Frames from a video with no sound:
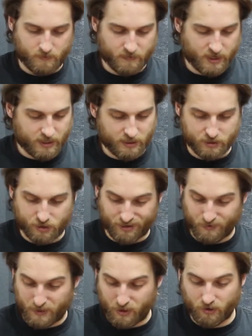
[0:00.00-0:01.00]
That is
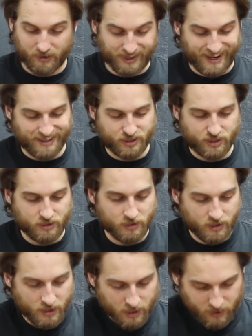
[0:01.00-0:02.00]
your, we call it an engine.
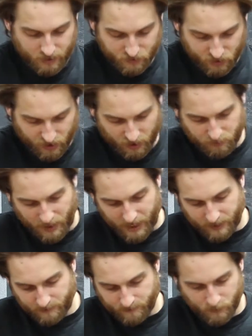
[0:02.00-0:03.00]
There's your gun
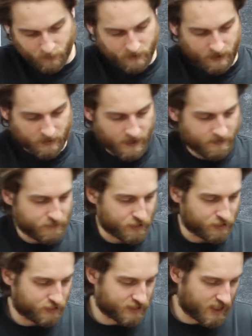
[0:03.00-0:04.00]
body. The only thing left are
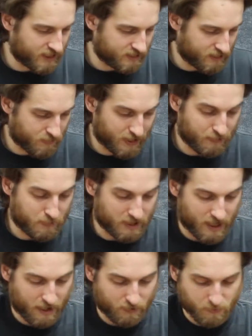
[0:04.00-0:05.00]
your sights. I recommend
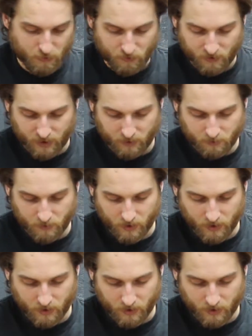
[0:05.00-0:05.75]
not removing them.